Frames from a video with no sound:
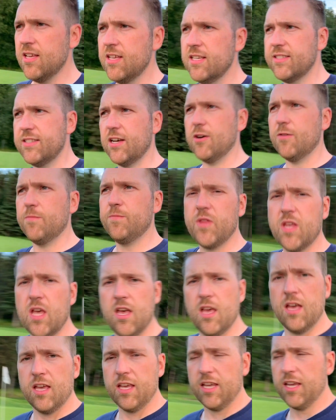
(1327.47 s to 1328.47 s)
So,
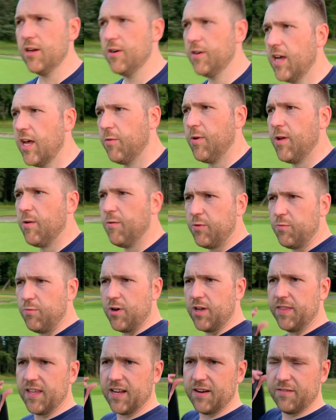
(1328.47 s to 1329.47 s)
you know, got away with
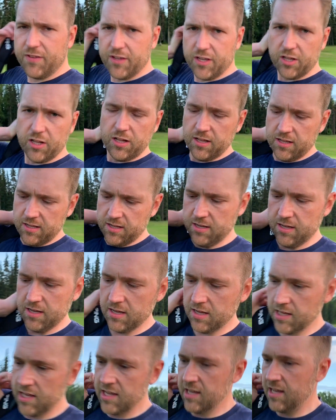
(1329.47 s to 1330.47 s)
one that I feel
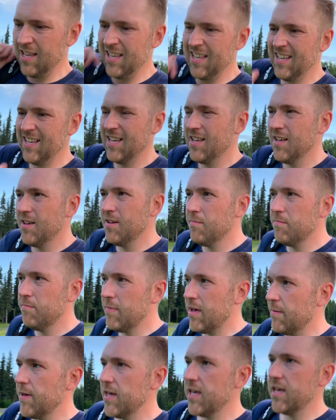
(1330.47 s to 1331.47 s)

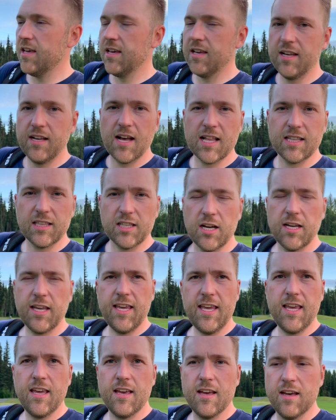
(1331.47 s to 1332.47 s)
maybe got
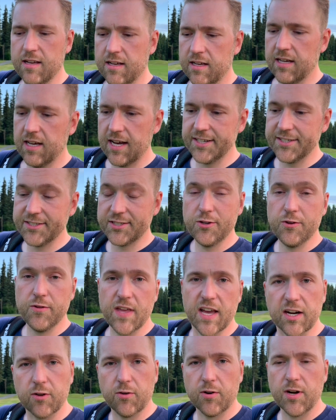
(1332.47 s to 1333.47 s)
lucky. I just knew
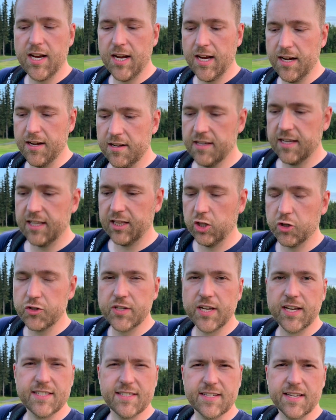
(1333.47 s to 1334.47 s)
that green, it looks
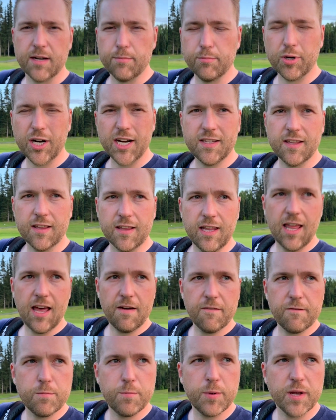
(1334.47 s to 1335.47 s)
like it's gonna break to the
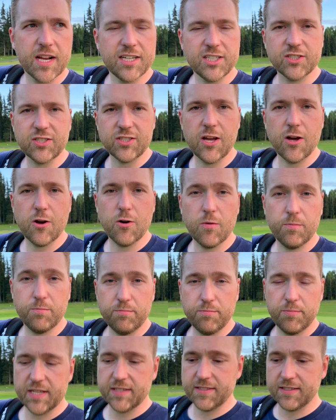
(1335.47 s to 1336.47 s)
left, but I just know
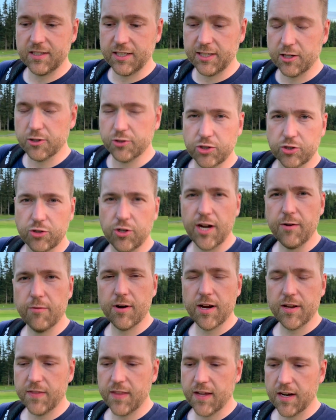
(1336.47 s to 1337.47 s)
basically go straight
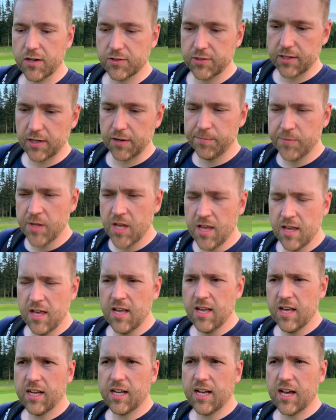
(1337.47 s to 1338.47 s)
right there. So
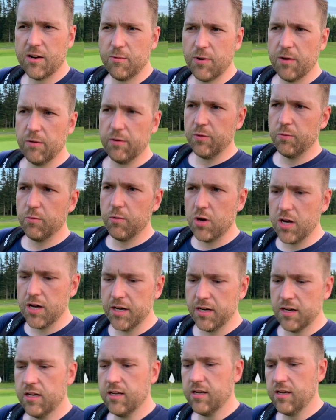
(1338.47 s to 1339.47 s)
got away with
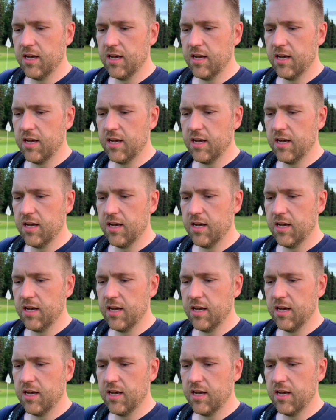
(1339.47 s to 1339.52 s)
one.